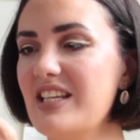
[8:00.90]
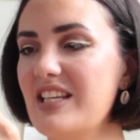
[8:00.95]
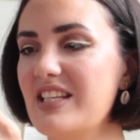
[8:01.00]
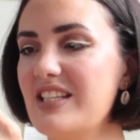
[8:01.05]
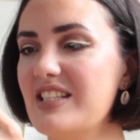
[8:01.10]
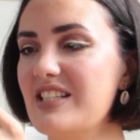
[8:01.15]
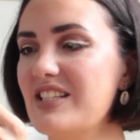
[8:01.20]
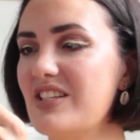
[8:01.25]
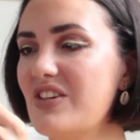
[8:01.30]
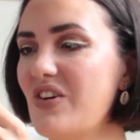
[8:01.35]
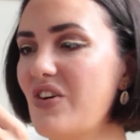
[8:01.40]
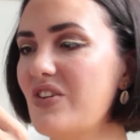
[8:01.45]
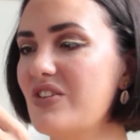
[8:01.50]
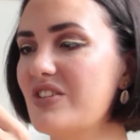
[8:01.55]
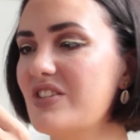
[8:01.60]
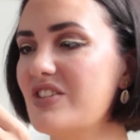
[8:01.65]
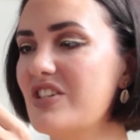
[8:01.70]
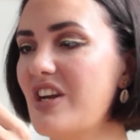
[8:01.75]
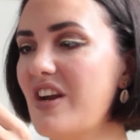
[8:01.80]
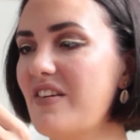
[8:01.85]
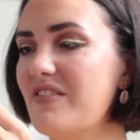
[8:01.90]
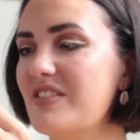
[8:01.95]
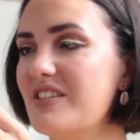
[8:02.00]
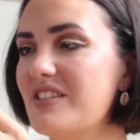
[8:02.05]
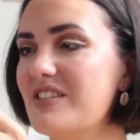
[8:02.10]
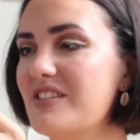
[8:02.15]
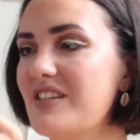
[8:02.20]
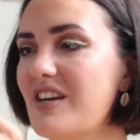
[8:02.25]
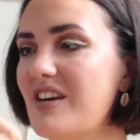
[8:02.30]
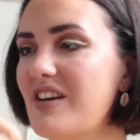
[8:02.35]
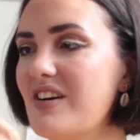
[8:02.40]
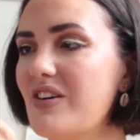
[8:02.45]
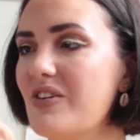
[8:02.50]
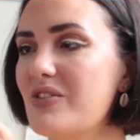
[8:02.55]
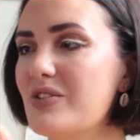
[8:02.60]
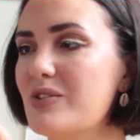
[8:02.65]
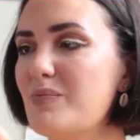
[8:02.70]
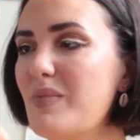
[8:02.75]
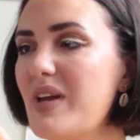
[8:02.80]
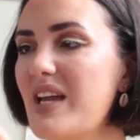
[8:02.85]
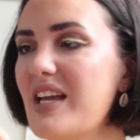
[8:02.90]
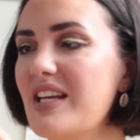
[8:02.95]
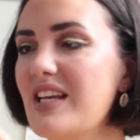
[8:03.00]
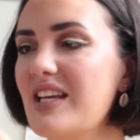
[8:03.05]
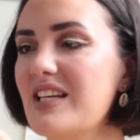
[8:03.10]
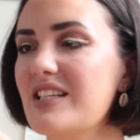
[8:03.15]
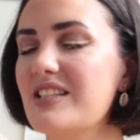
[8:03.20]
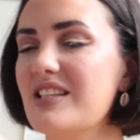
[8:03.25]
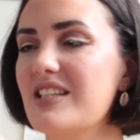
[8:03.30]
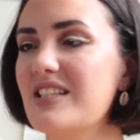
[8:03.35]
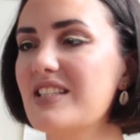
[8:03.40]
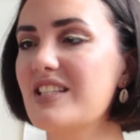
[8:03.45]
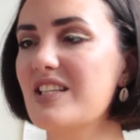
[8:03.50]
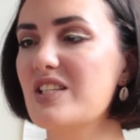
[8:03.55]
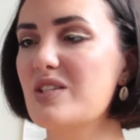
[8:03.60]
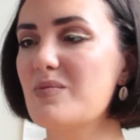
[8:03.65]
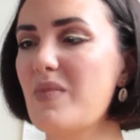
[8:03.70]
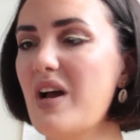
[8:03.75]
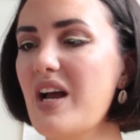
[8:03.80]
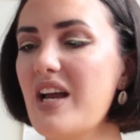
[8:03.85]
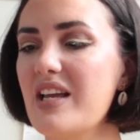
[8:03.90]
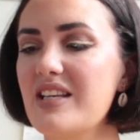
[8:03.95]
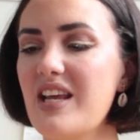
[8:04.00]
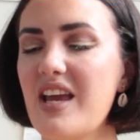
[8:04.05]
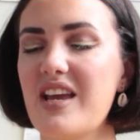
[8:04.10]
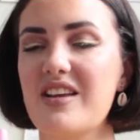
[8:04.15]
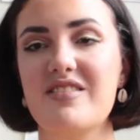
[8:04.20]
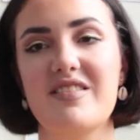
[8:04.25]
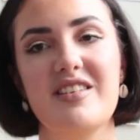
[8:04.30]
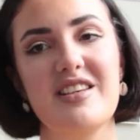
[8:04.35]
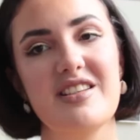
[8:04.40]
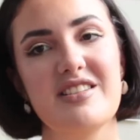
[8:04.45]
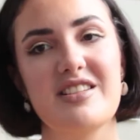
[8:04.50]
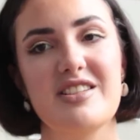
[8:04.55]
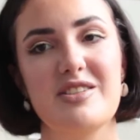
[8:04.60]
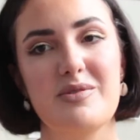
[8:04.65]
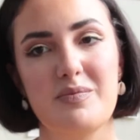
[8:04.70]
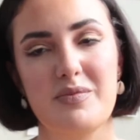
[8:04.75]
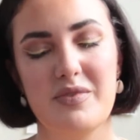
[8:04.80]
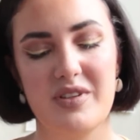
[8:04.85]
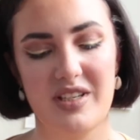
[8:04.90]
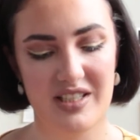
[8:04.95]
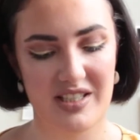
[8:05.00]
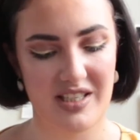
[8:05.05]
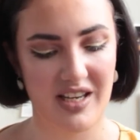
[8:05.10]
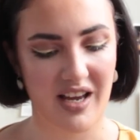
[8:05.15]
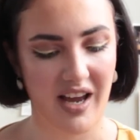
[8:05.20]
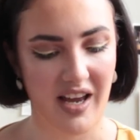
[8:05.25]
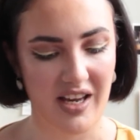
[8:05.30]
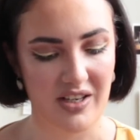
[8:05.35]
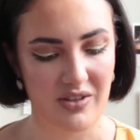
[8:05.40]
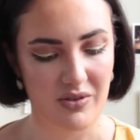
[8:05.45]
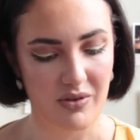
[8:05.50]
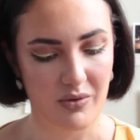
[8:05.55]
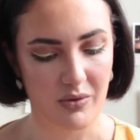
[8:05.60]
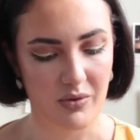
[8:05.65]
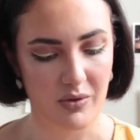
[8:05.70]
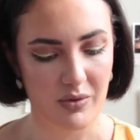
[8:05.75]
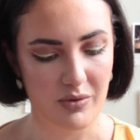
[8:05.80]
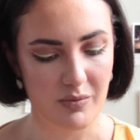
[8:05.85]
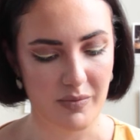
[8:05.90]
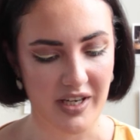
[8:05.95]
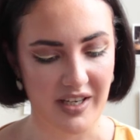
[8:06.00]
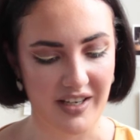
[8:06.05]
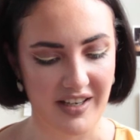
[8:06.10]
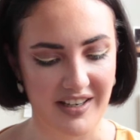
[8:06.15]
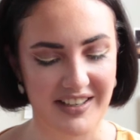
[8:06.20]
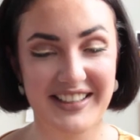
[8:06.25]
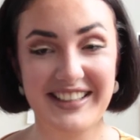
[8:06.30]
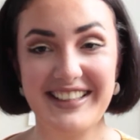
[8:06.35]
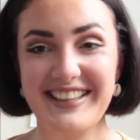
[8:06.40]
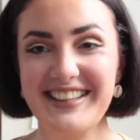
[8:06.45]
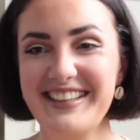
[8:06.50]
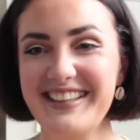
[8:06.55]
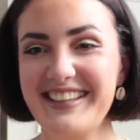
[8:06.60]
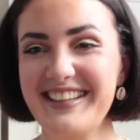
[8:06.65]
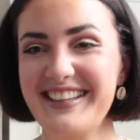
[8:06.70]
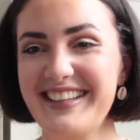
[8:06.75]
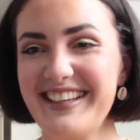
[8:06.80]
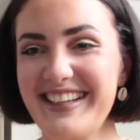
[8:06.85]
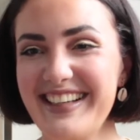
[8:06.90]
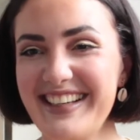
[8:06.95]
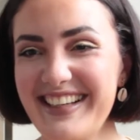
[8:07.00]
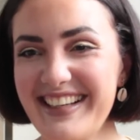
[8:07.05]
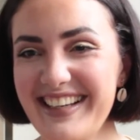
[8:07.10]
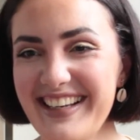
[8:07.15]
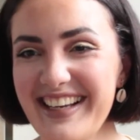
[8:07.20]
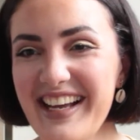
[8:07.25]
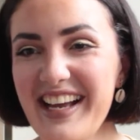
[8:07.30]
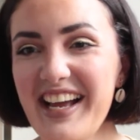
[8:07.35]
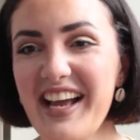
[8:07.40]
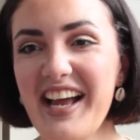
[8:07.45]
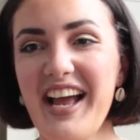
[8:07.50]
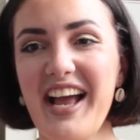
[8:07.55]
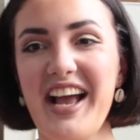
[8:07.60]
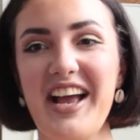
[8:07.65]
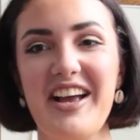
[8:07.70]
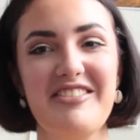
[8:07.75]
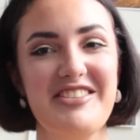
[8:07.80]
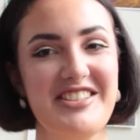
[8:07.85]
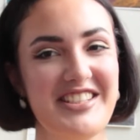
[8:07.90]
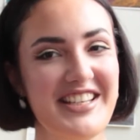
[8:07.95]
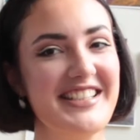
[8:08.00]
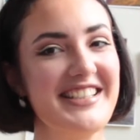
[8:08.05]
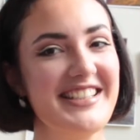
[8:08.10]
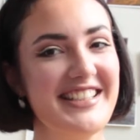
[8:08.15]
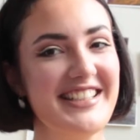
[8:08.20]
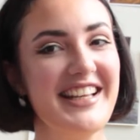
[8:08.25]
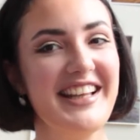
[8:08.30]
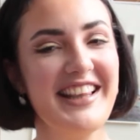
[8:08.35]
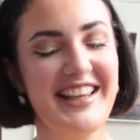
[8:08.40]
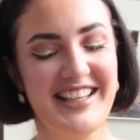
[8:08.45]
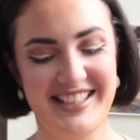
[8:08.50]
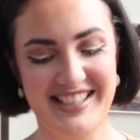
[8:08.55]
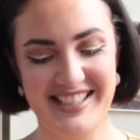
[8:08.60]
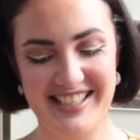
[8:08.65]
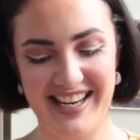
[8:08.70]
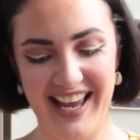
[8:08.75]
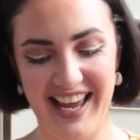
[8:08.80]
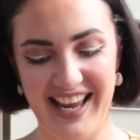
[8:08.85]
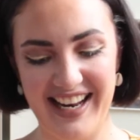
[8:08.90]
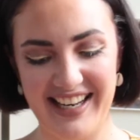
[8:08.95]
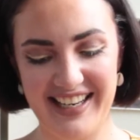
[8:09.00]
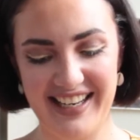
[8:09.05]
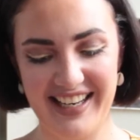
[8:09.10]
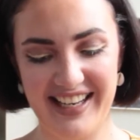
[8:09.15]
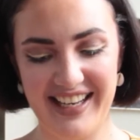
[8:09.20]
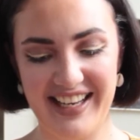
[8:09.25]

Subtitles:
It calls Jeffree Star Cosmetics. This is matte and this is pretty. Oh my god. I've just seen the shade.